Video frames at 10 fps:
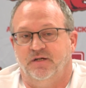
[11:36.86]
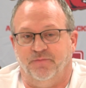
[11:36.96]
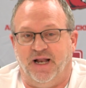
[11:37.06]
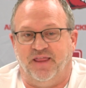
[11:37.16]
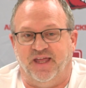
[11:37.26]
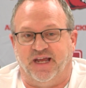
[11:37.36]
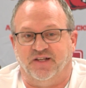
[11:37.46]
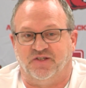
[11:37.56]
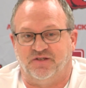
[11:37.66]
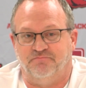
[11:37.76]
but I think
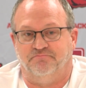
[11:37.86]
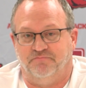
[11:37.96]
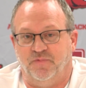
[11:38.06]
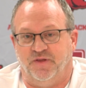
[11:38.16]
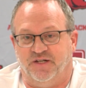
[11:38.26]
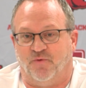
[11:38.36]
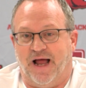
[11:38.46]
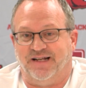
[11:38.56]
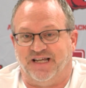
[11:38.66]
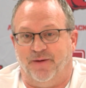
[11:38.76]
it's the
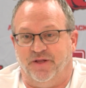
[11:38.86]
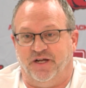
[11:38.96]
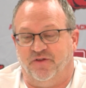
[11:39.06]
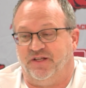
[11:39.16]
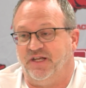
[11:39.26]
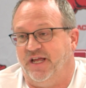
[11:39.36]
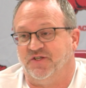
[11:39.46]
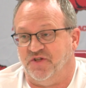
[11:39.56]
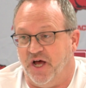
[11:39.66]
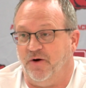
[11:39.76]
right time of the year that the
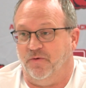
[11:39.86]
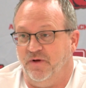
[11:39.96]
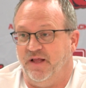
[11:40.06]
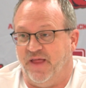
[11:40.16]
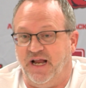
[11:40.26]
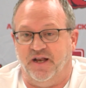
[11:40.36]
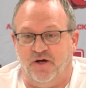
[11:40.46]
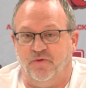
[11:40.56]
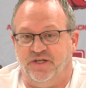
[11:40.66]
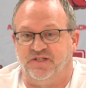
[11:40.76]
kids know. They
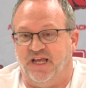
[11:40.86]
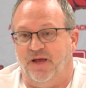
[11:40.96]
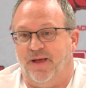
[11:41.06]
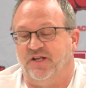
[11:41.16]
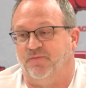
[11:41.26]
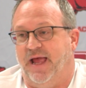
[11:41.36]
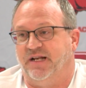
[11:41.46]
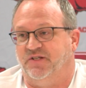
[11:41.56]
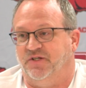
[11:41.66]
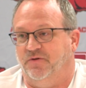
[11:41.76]
know this game has
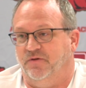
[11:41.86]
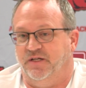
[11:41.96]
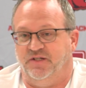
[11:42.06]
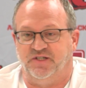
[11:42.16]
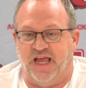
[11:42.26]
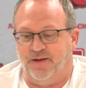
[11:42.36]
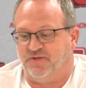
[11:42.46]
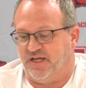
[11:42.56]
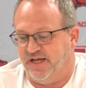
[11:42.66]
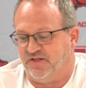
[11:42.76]
magnitude. These
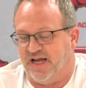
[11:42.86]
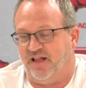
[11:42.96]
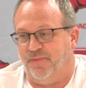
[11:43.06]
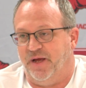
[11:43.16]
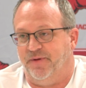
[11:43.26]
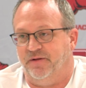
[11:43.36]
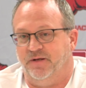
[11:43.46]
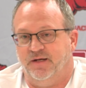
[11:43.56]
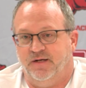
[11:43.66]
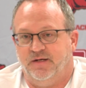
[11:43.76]
games against Alabama
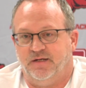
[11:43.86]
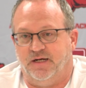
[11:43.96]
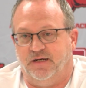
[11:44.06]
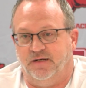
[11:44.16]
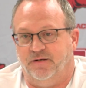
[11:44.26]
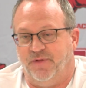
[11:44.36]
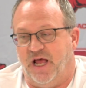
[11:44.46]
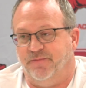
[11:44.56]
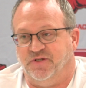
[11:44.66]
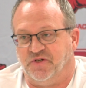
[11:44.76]
and
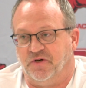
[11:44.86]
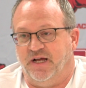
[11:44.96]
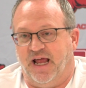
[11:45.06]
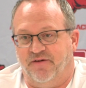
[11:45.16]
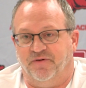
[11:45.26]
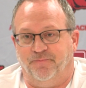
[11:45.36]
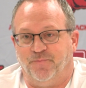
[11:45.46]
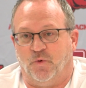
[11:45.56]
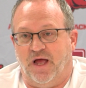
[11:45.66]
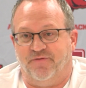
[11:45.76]
at Missouri
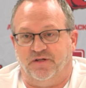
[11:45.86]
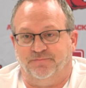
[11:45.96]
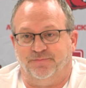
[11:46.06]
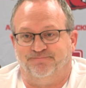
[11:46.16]
will have